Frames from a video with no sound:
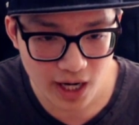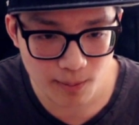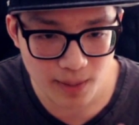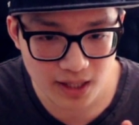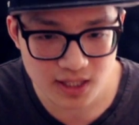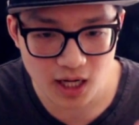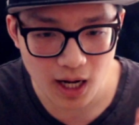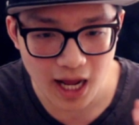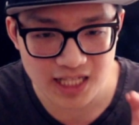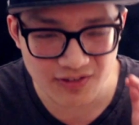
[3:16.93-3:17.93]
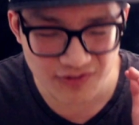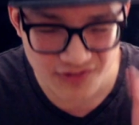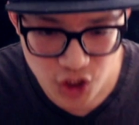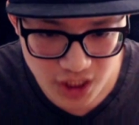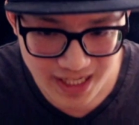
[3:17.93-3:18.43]
to make this as
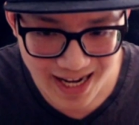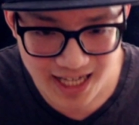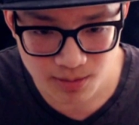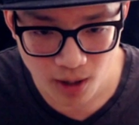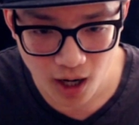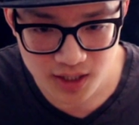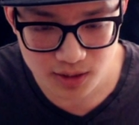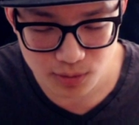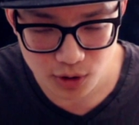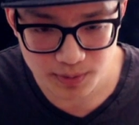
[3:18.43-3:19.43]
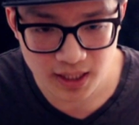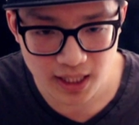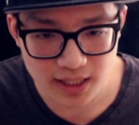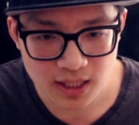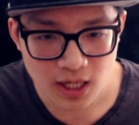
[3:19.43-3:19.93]
efficient as possible,
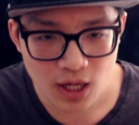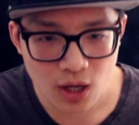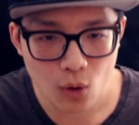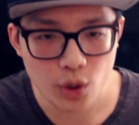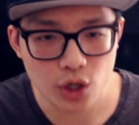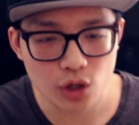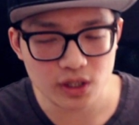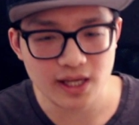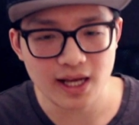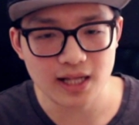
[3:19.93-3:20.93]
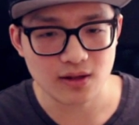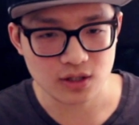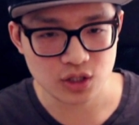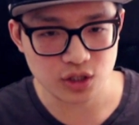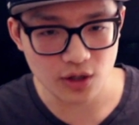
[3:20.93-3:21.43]
because when you're looking
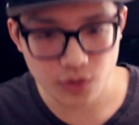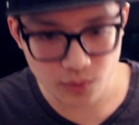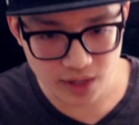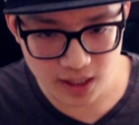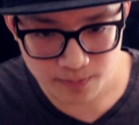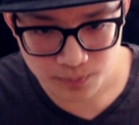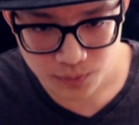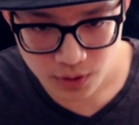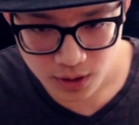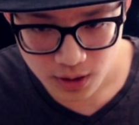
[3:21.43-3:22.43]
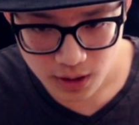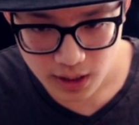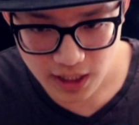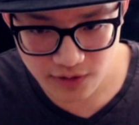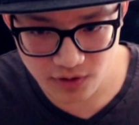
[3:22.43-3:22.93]
at slot 3,
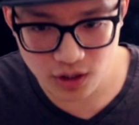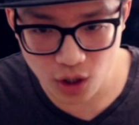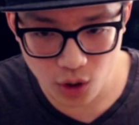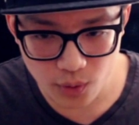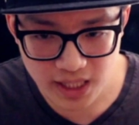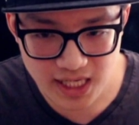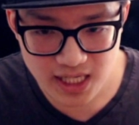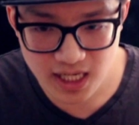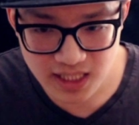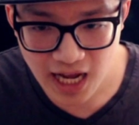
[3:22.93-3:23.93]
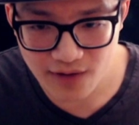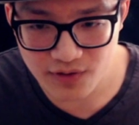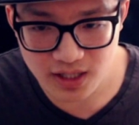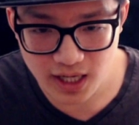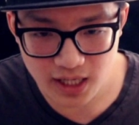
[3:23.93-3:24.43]
even though he doesn't have
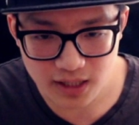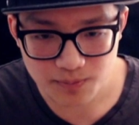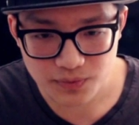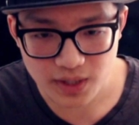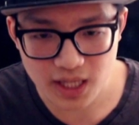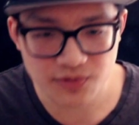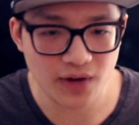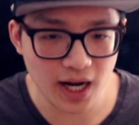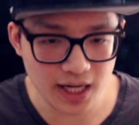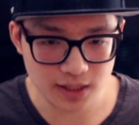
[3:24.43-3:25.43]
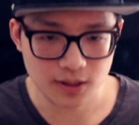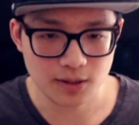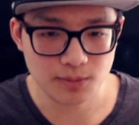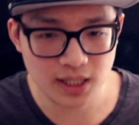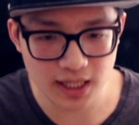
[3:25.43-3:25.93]
an innate, it's fine,
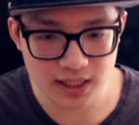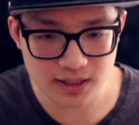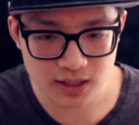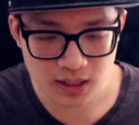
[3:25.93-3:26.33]
because